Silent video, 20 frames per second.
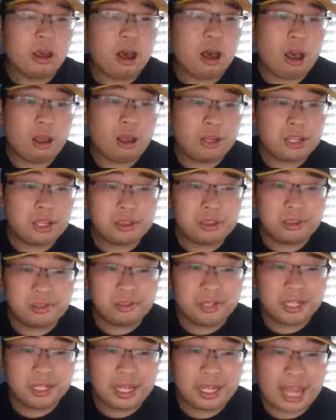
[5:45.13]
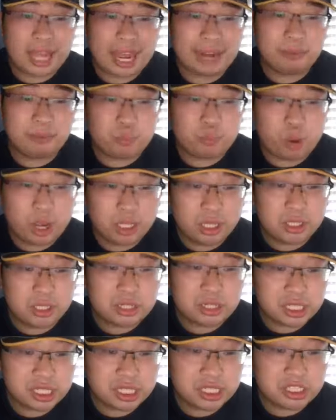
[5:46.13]
Honestly, I want to
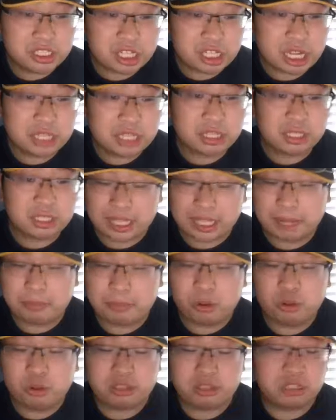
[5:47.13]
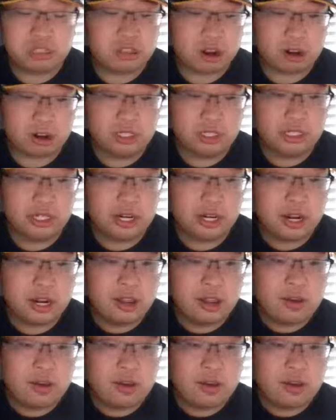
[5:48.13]
see Chase Claypool start.